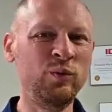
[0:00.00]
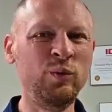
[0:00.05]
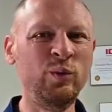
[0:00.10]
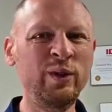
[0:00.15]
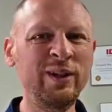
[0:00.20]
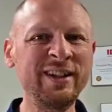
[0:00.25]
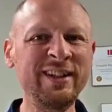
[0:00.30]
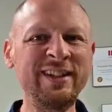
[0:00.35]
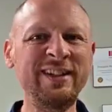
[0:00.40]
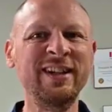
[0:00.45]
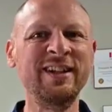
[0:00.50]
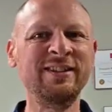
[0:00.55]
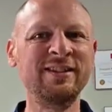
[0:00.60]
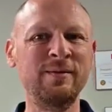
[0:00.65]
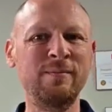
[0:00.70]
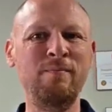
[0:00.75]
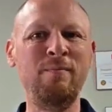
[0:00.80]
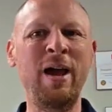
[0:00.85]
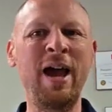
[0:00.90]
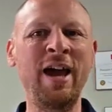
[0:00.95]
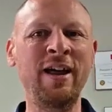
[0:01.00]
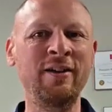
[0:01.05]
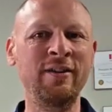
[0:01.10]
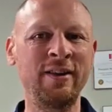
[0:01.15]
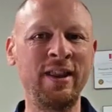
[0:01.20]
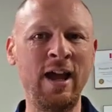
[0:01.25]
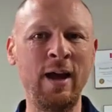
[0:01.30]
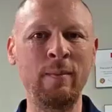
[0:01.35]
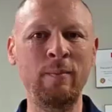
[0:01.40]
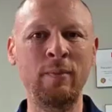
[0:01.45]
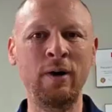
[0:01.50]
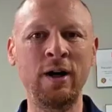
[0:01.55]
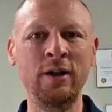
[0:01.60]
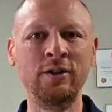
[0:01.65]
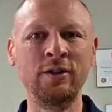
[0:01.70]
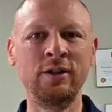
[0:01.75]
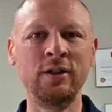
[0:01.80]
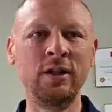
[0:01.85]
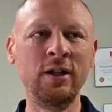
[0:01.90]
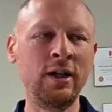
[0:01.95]
really doesn't matter that
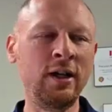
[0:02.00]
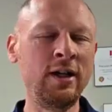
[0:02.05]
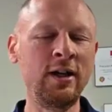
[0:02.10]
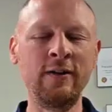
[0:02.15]
much.